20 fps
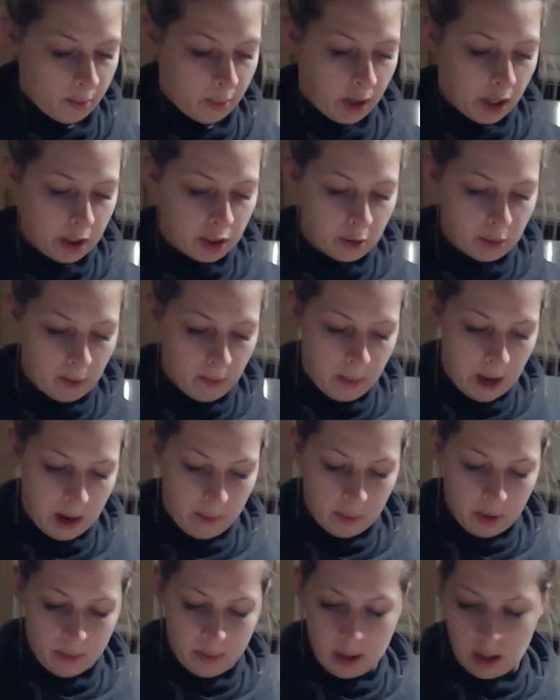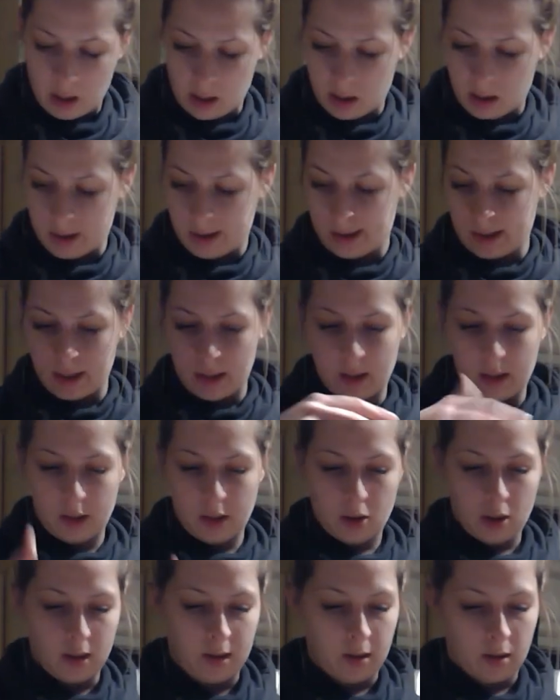parchment paper because
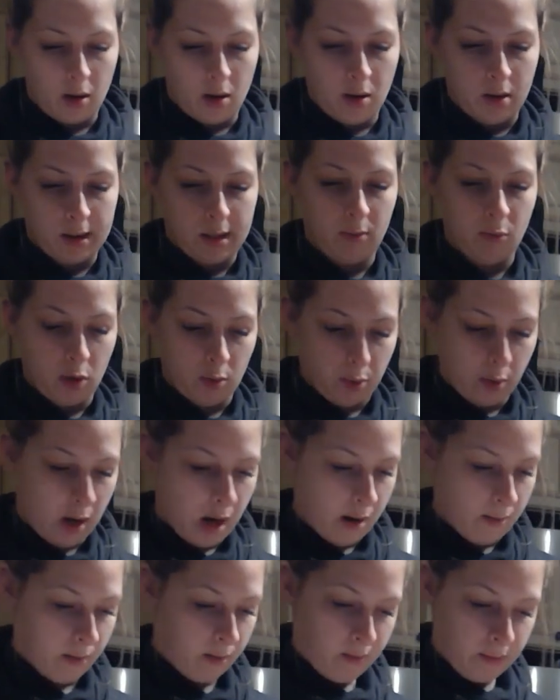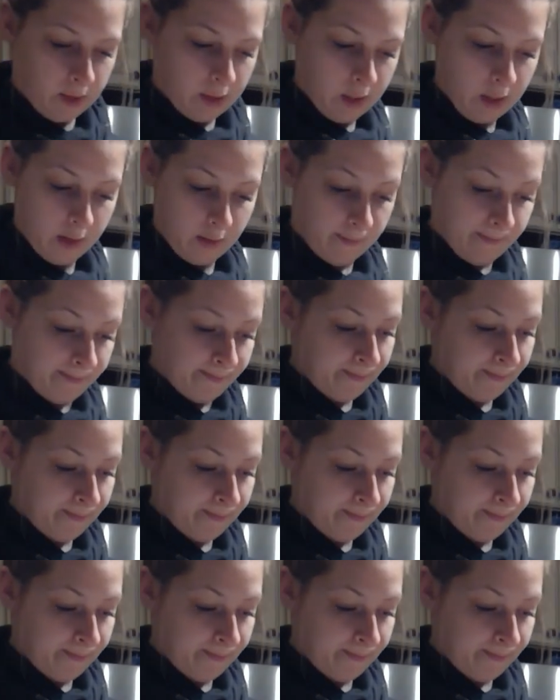it's just causing more problems and